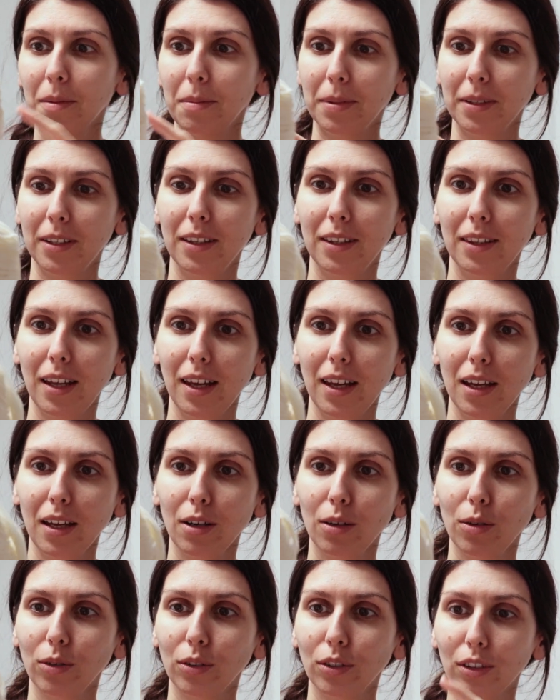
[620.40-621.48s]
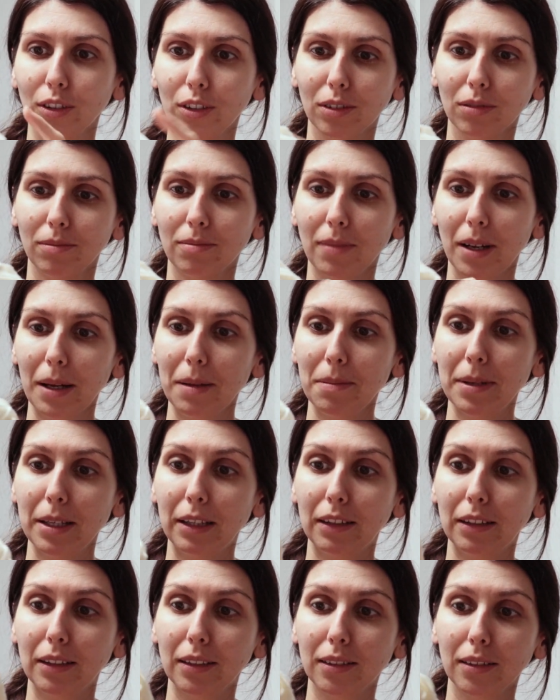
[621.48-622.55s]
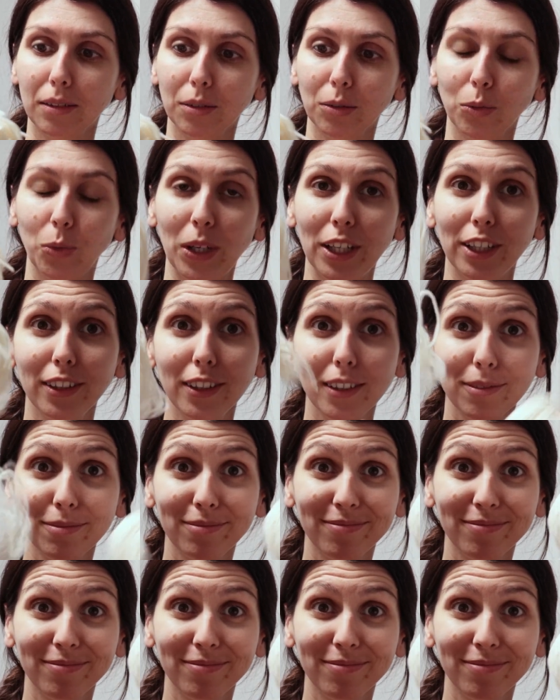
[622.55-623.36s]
but they look a bit weird.